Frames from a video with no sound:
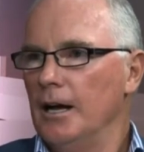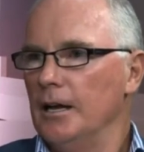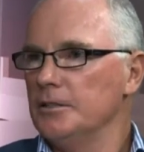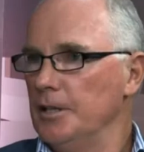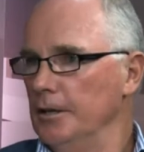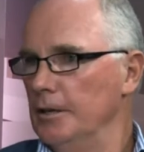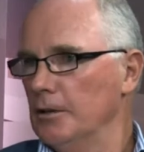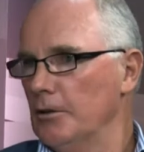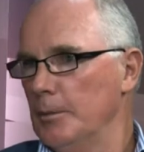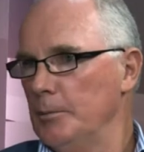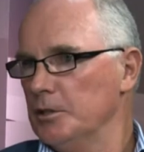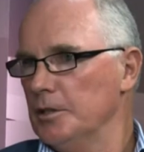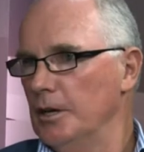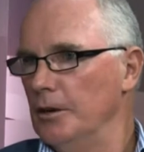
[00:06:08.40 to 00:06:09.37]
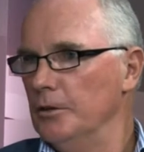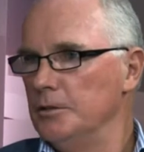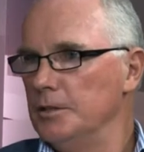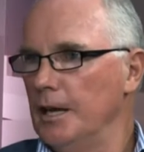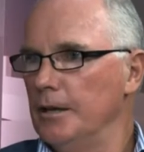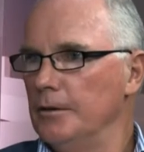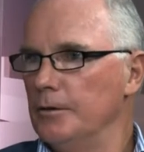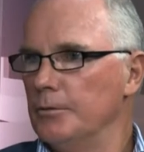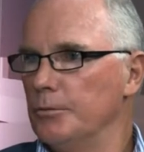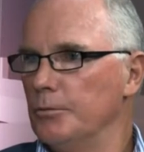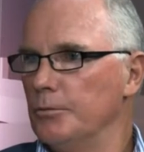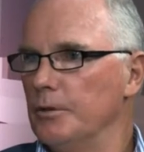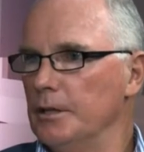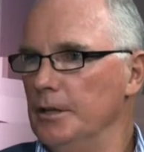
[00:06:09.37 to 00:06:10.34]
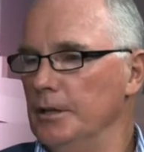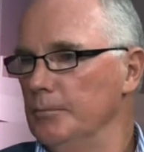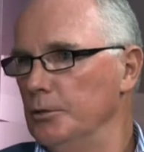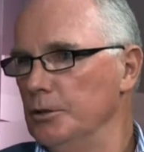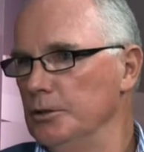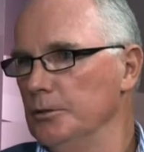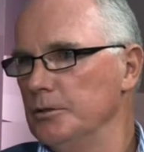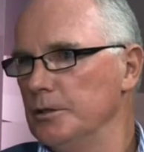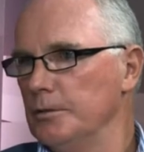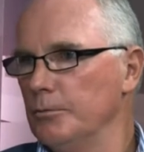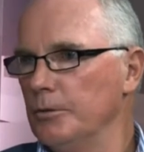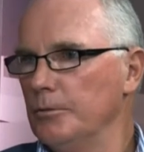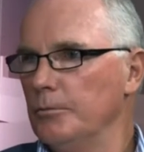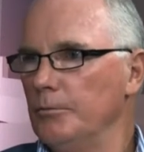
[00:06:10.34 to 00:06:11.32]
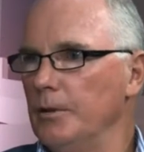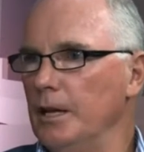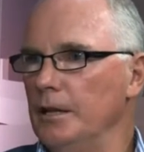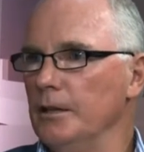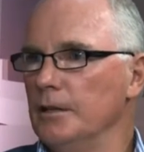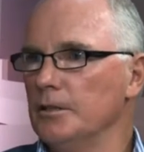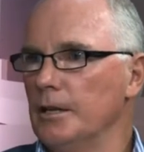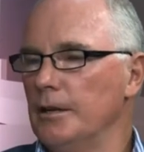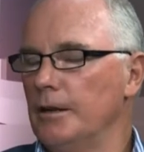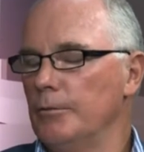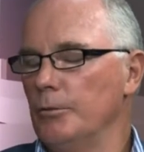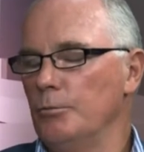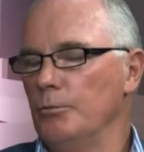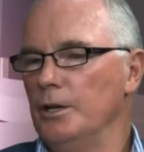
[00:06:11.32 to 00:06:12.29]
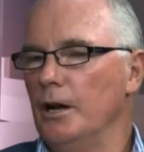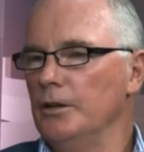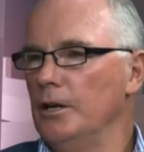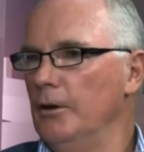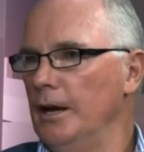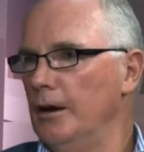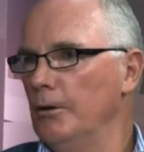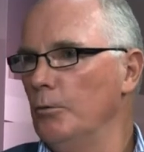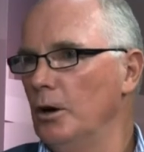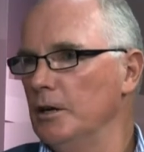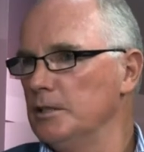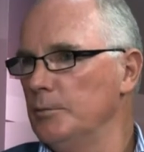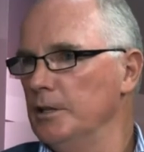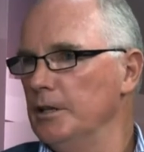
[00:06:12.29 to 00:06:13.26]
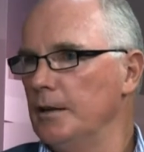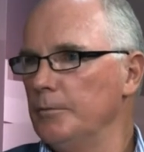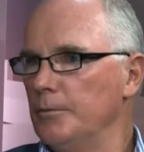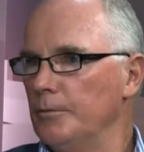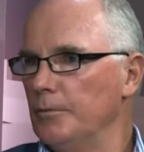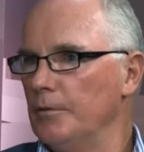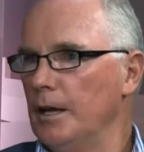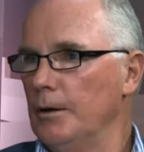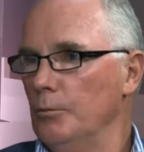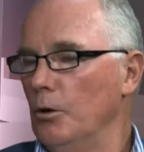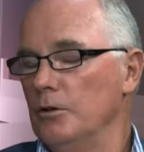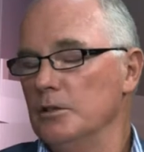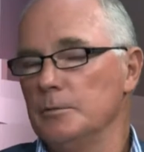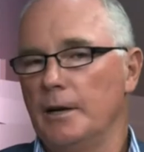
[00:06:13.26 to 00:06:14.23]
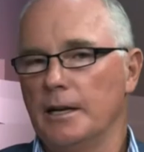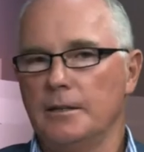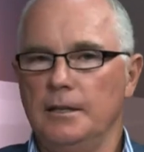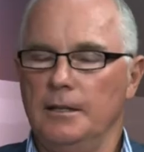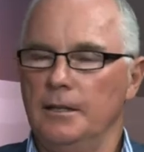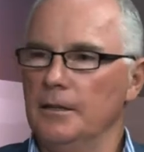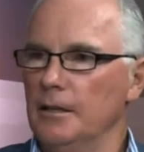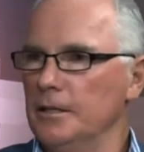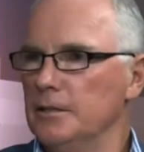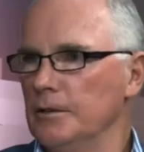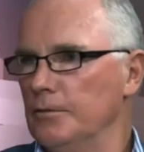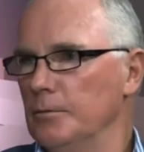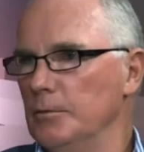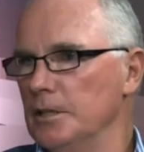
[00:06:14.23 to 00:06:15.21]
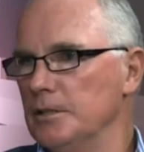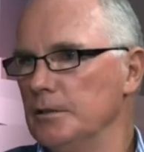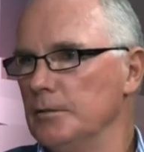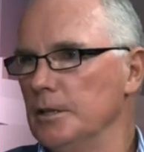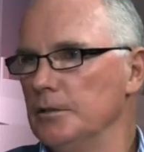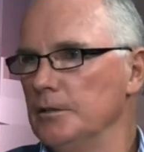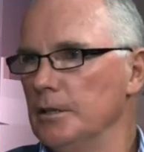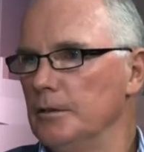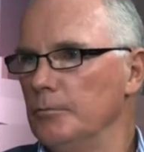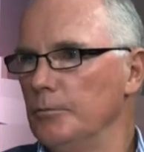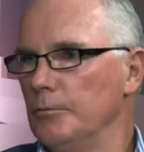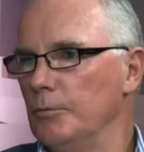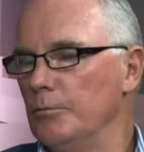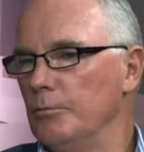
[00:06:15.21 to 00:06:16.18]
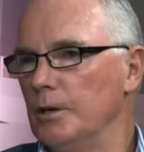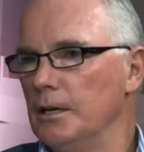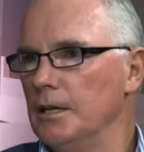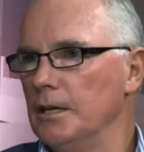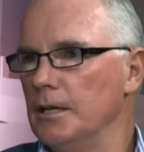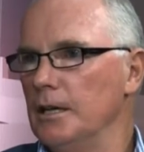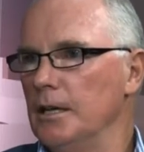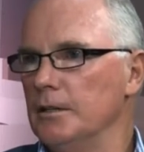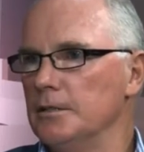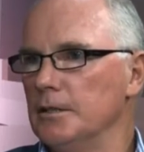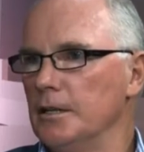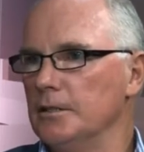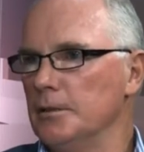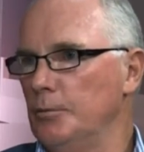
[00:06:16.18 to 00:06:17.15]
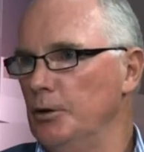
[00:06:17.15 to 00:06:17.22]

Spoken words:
singular episodes and that didn't produce anything. And we don't know how widespread that was, but clearly the lesson from this is that it's a